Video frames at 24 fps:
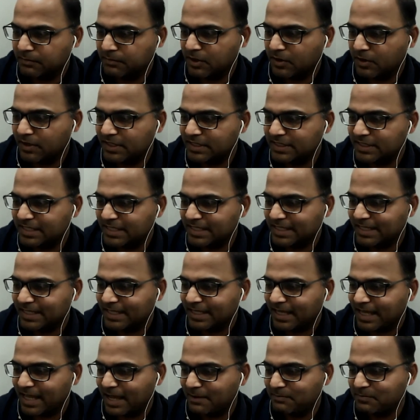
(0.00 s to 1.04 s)
terminology.
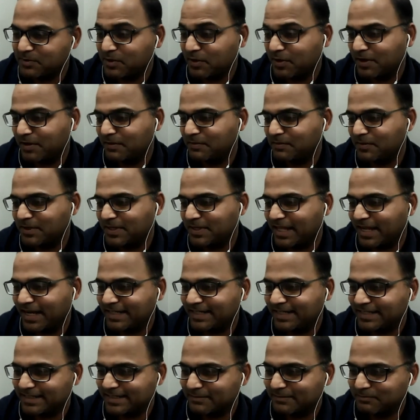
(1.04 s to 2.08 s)
I'm sorry about
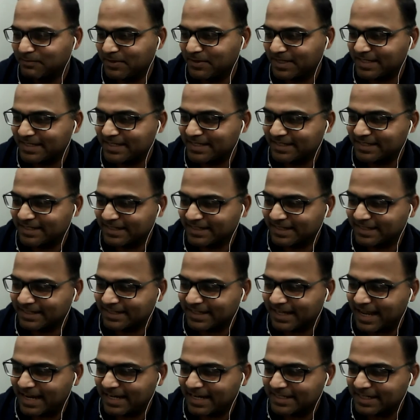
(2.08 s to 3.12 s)
that, but
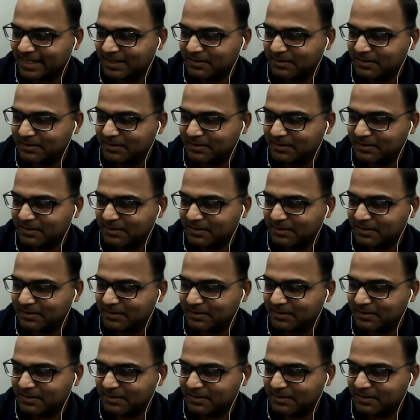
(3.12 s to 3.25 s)
uh,